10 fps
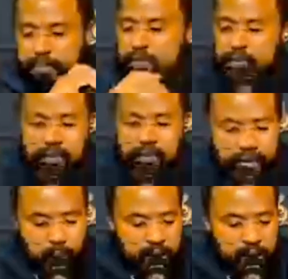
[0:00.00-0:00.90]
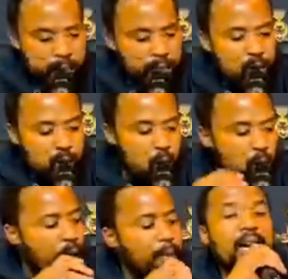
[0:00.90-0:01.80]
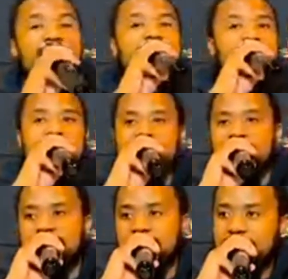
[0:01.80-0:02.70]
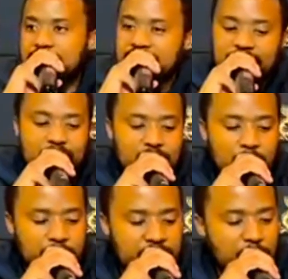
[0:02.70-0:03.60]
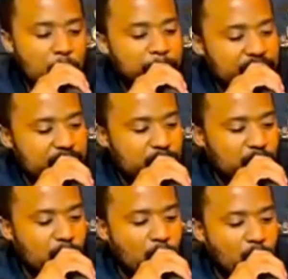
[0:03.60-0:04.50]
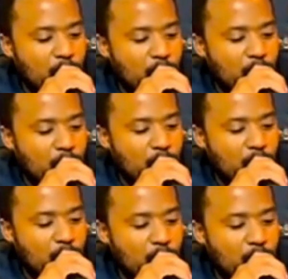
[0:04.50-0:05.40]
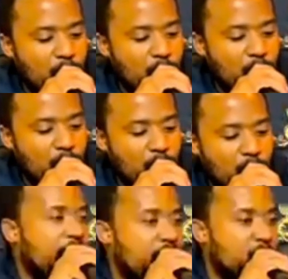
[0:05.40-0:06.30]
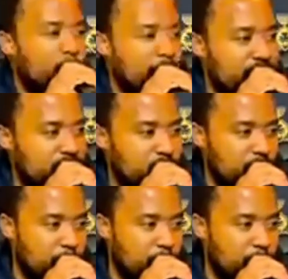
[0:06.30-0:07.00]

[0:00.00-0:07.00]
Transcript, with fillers: Okay. So I'm gonna end the class right there. Okay. All oh, praises to the Lord. Let's give the Lord a hand. All oh, praises to the Most High.